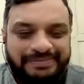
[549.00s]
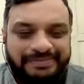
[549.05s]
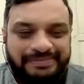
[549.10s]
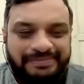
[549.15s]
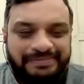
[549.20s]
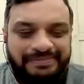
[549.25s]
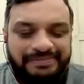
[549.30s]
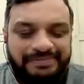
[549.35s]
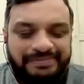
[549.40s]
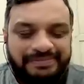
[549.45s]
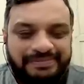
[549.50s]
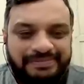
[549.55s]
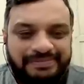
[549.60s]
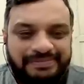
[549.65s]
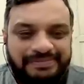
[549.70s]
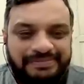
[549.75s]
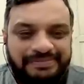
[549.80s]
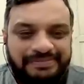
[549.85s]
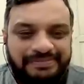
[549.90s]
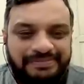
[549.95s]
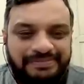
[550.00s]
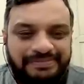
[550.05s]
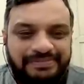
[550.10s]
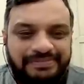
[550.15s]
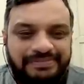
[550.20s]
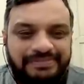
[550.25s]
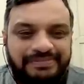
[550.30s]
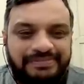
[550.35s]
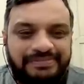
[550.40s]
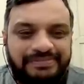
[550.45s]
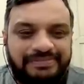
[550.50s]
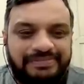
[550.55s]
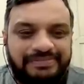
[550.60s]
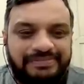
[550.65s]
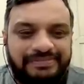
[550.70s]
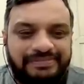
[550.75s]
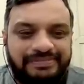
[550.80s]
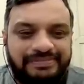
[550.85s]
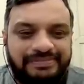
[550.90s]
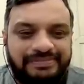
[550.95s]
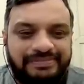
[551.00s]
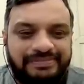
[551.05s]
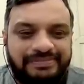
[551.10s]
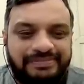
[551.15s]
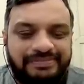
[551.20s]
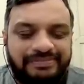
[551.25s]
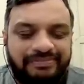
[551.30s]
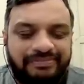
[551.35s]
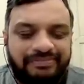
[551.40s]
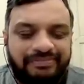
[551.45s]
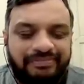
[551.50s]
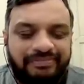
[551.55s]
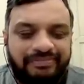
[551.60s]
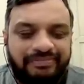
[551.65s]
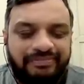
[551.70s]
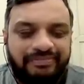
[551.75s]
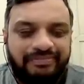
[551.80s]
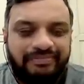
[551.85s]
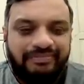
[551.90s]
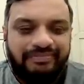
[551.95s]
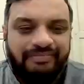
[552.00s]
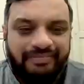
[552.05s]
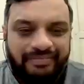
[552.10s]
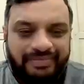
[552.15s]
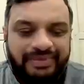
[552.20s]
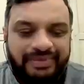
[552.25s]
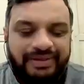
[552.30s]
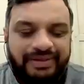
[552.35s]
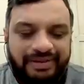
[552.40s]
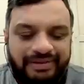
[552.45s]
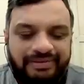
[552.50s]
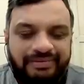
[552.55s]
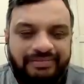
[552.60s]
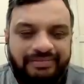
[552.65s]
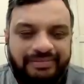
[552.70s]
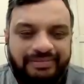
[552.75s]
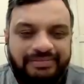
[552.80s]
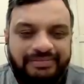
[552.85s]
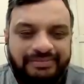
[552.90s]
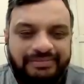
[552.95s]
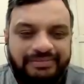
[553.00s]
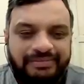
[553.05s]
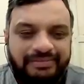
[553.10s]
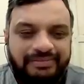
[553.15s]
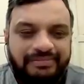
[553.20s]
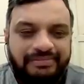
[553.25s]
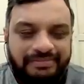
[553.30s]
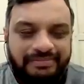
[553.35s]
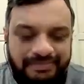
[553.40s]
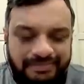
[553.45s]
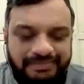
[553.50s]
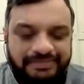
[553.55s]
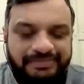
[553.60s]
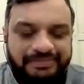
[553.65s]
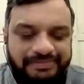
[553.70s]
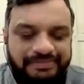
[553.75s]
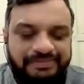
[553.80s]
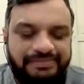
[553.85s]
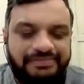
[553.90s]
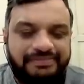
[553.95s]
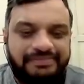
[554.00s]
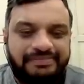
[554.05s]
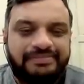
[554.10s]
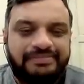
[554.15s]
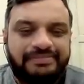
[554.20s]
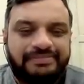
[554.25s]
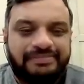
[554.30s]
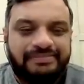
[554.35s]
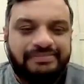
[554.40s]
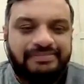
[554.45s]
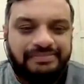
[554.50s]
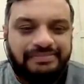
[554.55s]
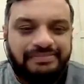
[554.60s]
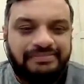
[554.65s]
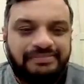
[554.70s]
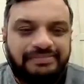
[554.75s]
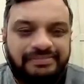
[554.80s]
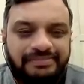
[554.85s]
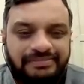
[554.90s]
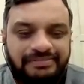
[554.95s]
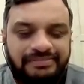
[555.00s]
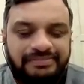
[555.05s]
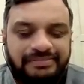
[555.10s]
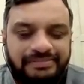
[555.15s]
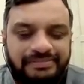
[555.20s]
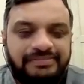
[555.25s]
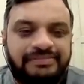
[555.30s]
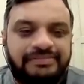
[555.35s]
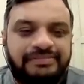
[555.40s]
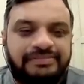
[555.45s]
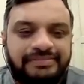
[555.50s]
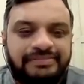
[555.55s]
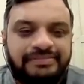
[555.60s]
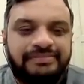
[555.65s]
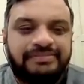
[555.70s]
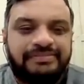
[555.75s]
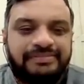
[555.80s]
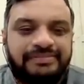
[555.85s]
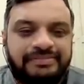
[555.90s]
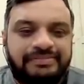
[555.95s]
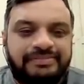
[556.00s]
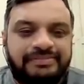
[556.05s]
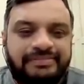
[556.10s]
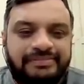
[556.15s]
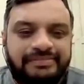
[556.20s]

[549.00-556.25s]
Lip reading: [no speech]